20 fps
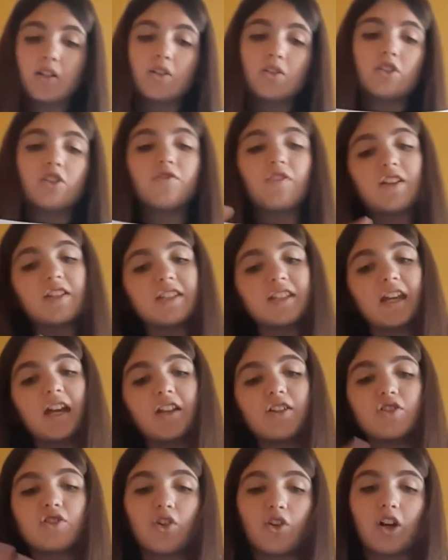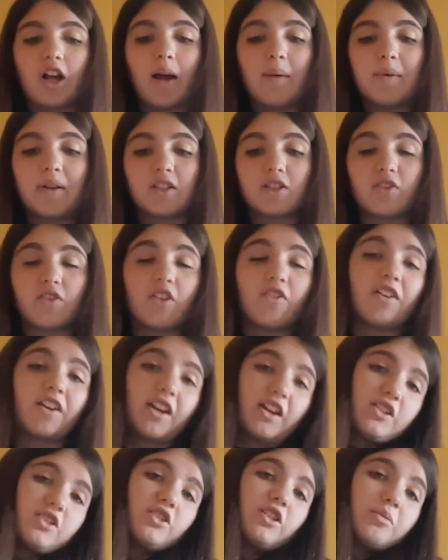to investigate shortcomings of the
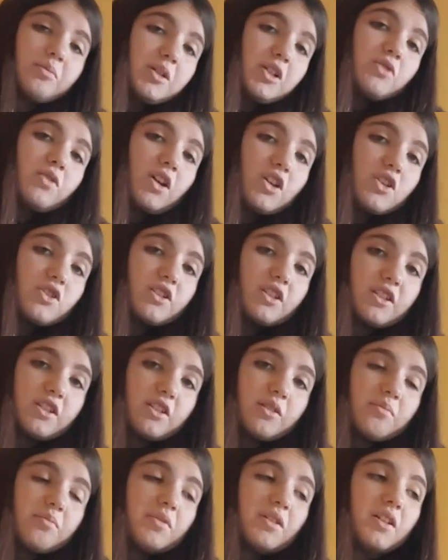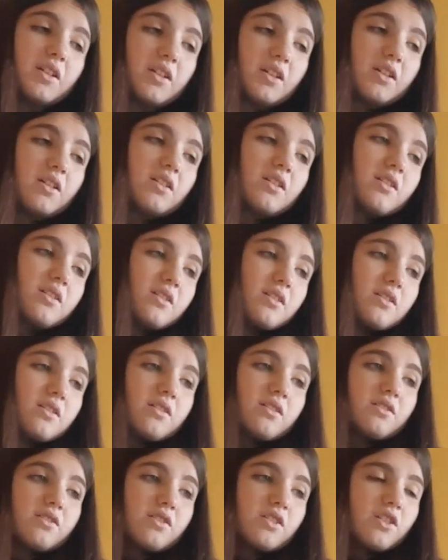financial administration system.
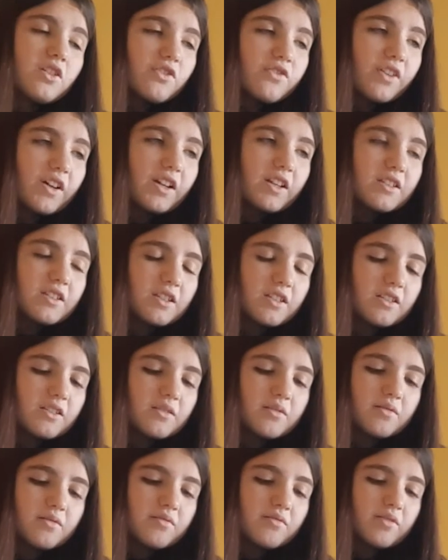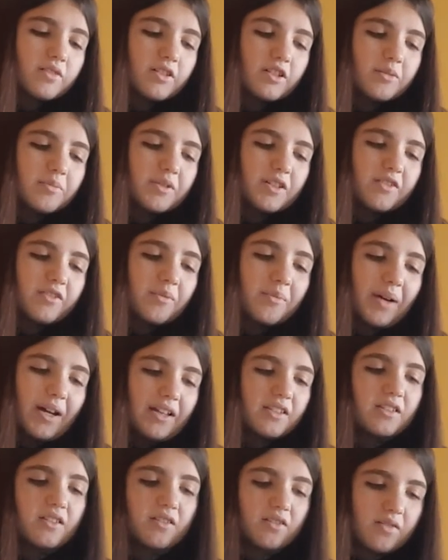Tudor finances were a bit of a
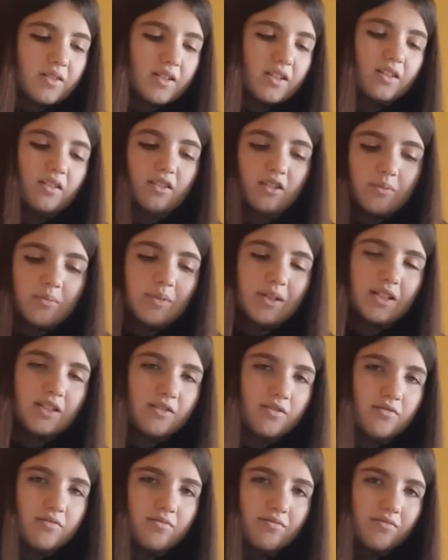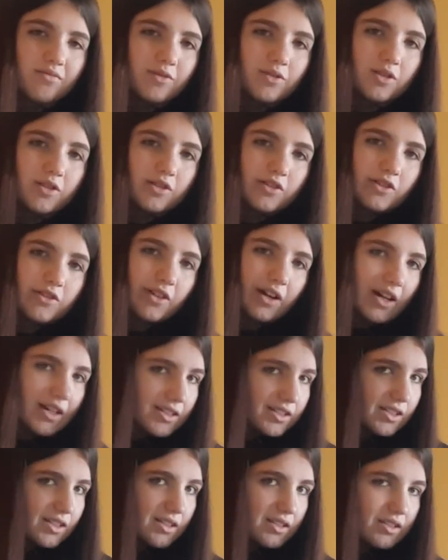mess during the Mid-Tudor
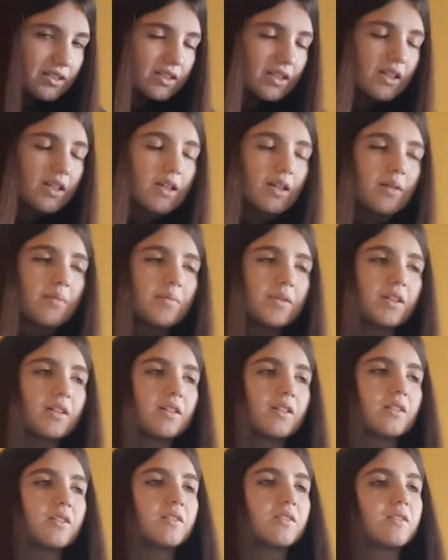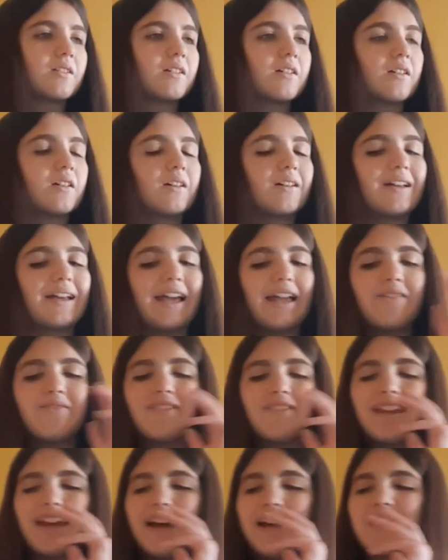crisis because
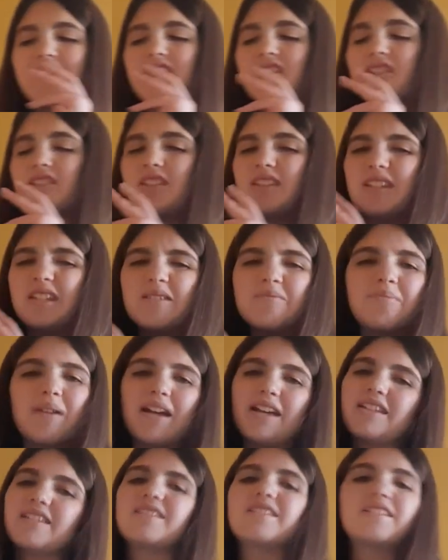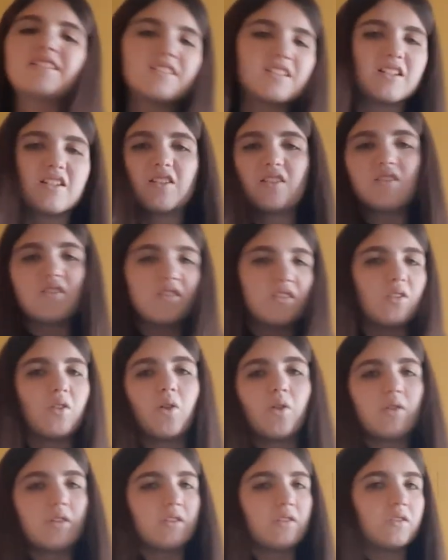Henry had debased the
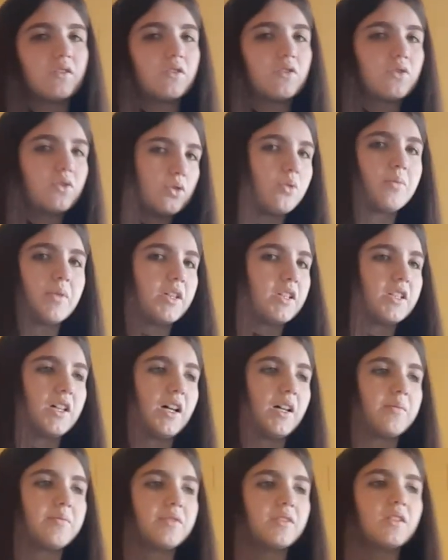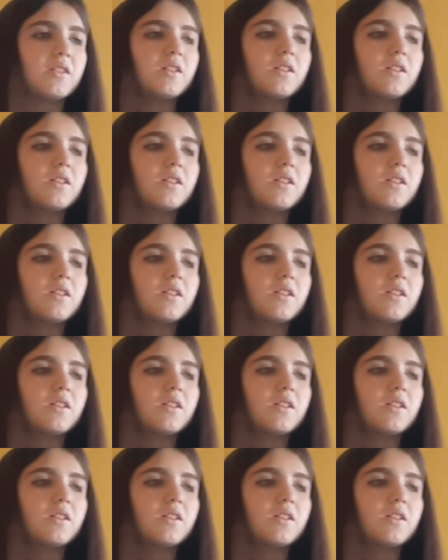coins so many times